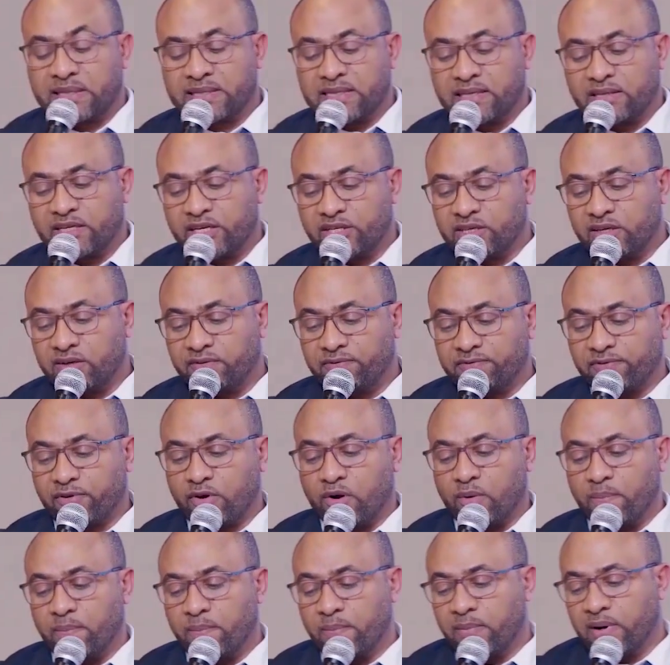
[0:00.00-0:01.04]
presentation
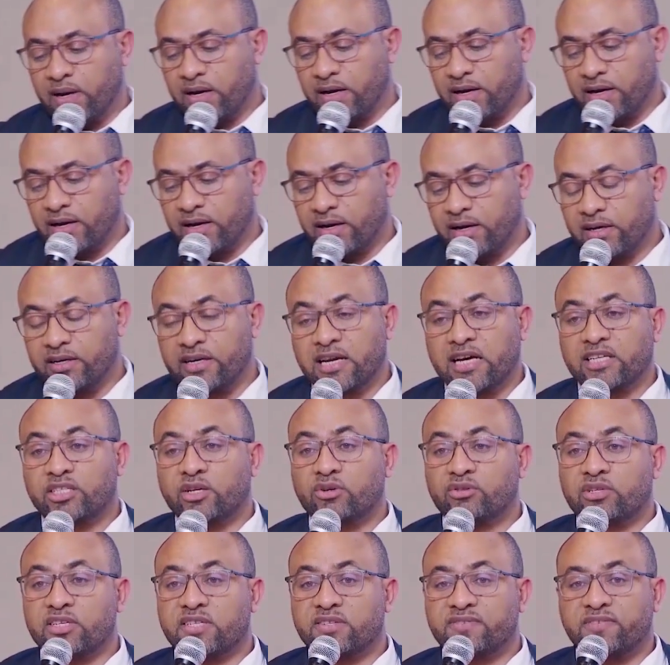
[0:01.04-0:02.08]
from
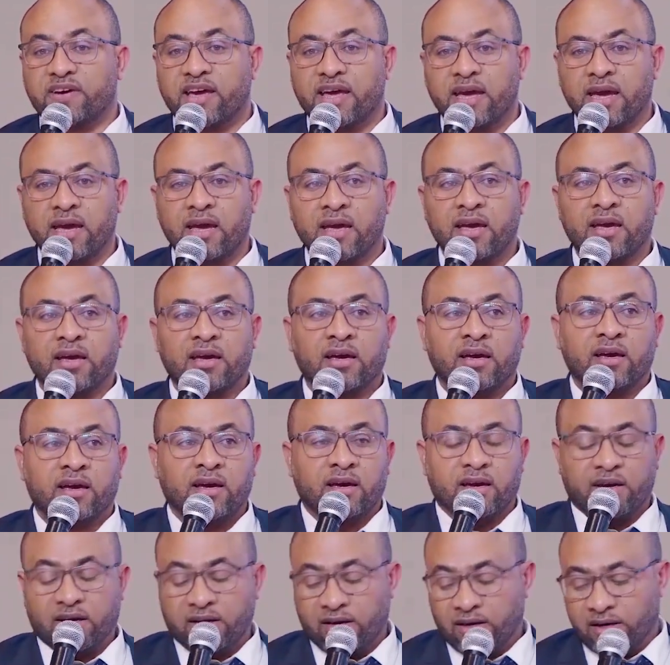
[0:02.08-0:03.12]
Endeshaw Tesfaye.
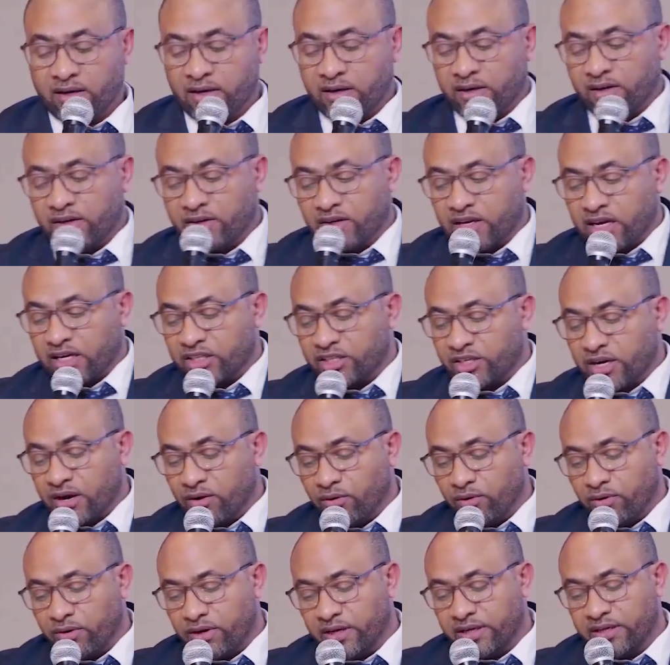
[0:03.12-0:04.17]

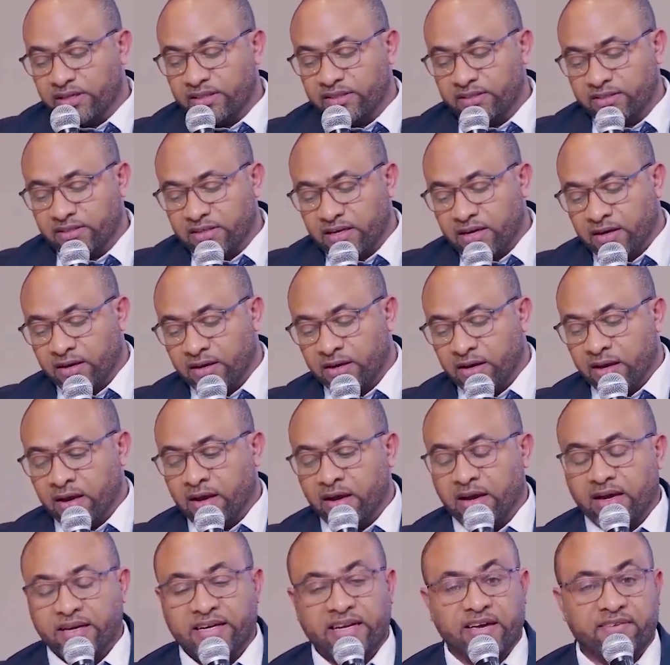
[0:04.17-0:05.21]
Endeshaw is a
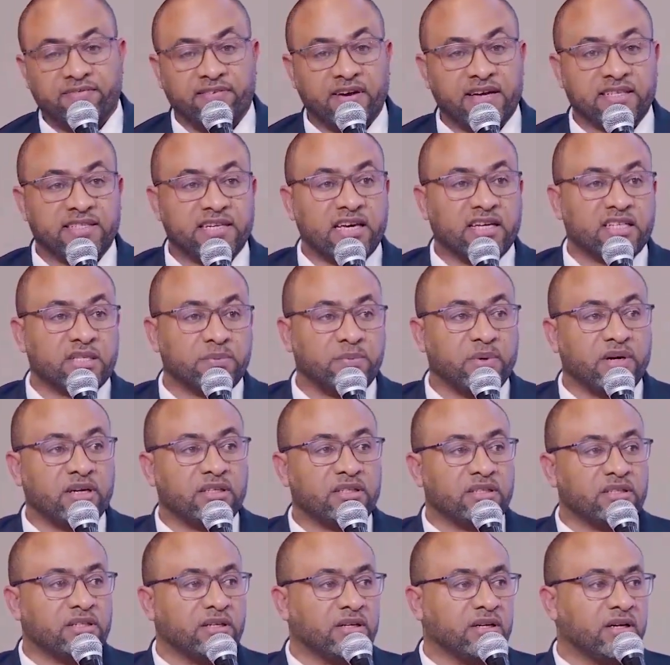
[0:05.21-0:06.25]
DFS
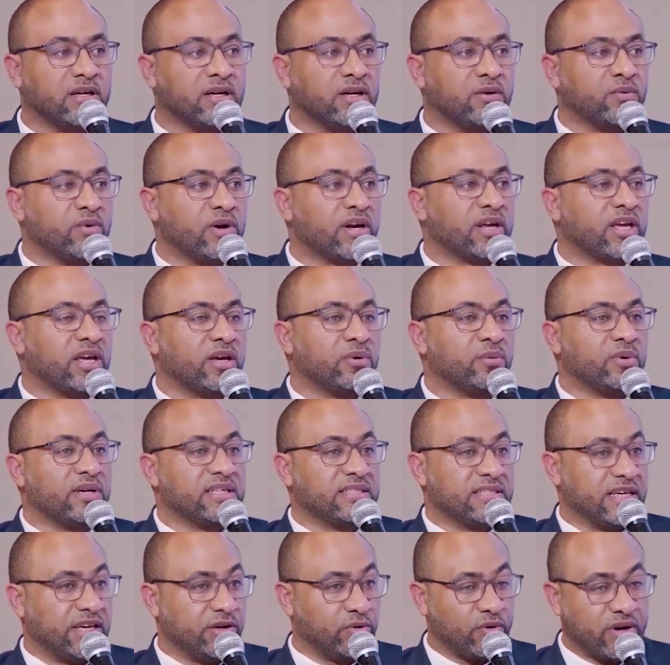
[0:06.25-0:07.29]
expert working
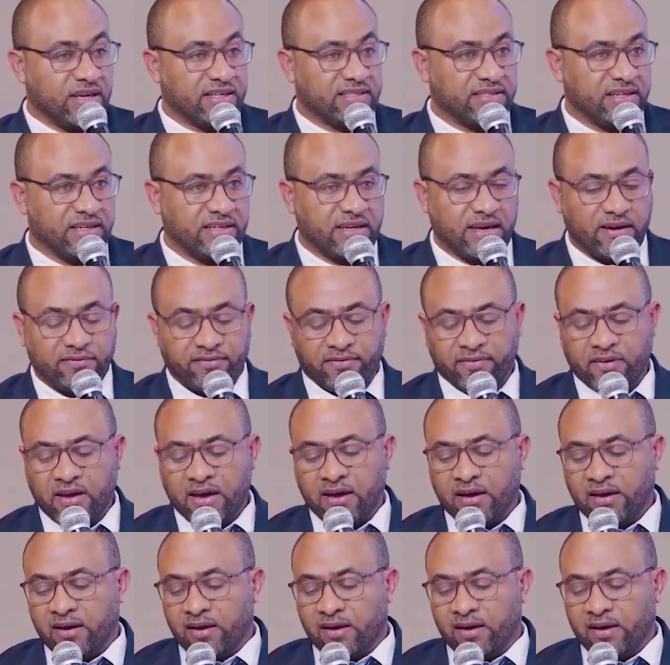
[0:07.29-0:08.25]
with the UNCDF.